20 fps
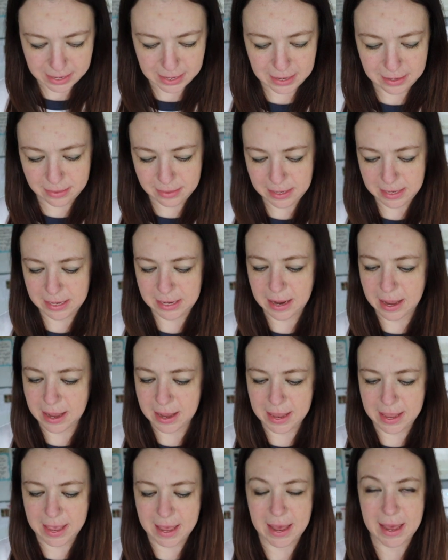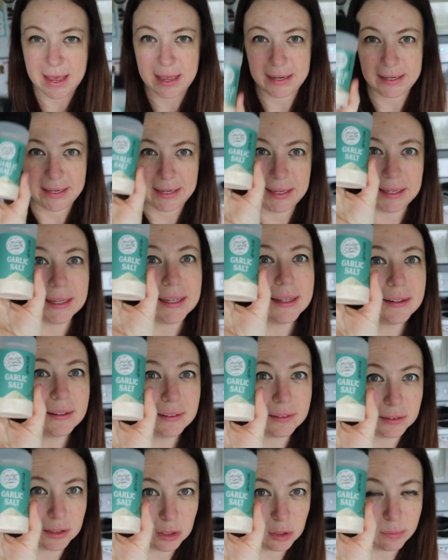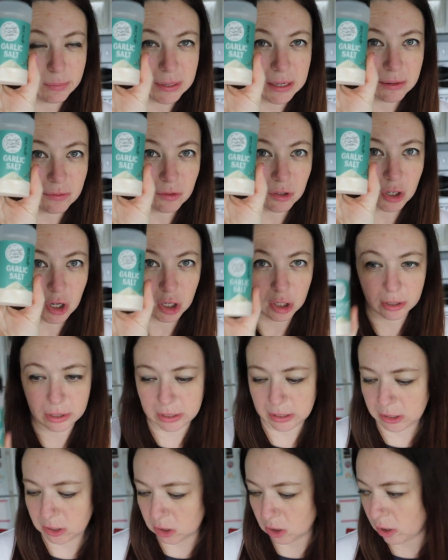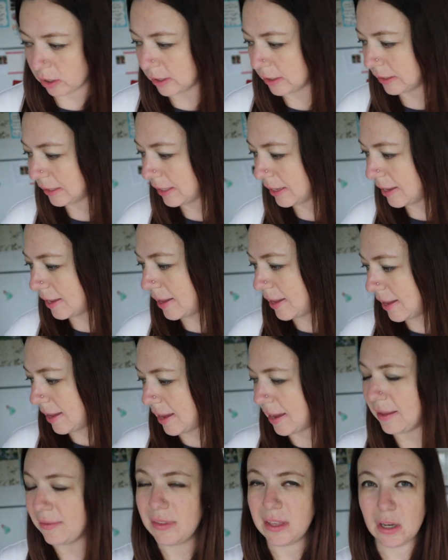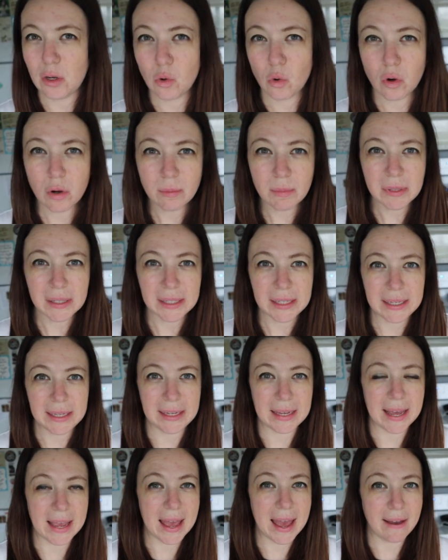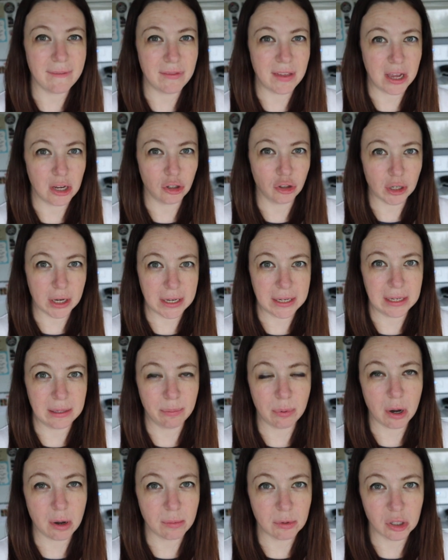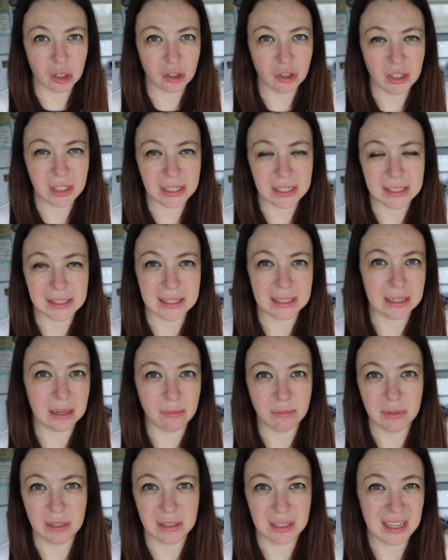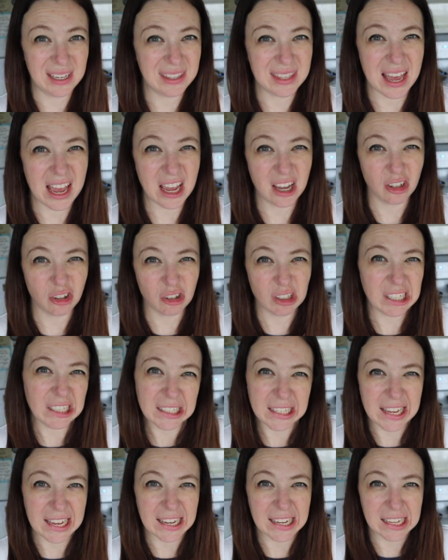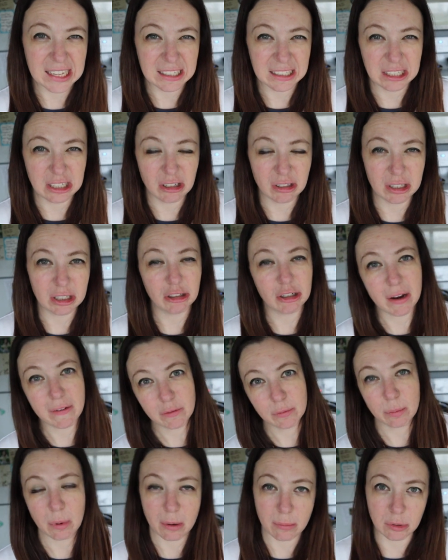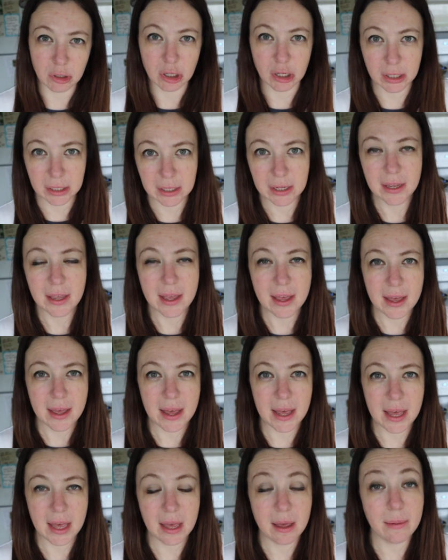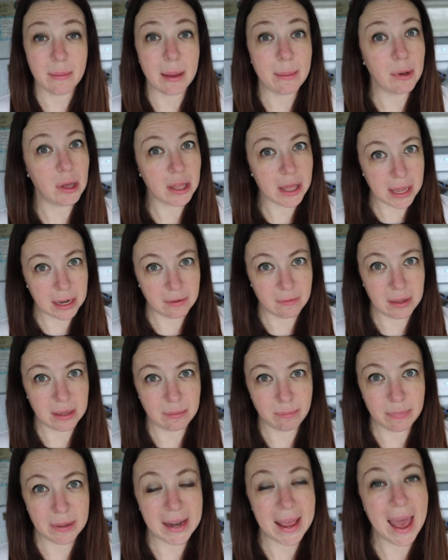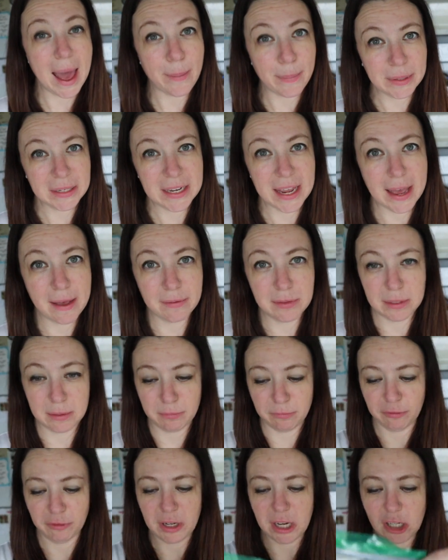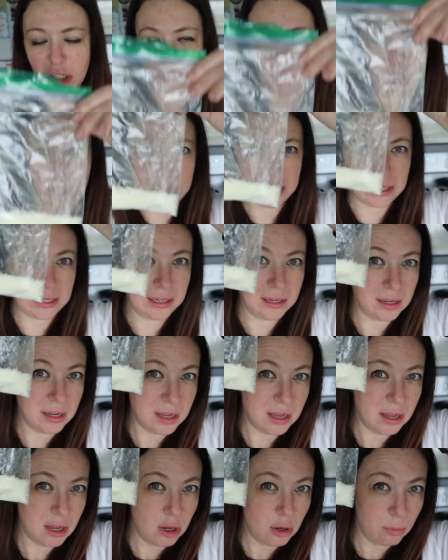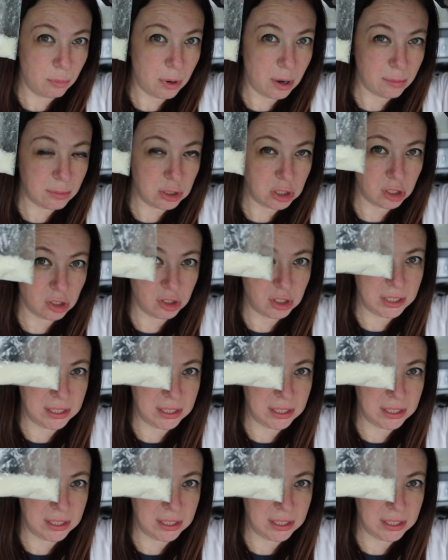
And then I add a little bit of garlic salt. And then normally I have that grated Parmesan cheese that comes in like that green can, you know, like Kraft Parmesan. Um, I'm all out of it, but I happen to have some fresh grated Parmesan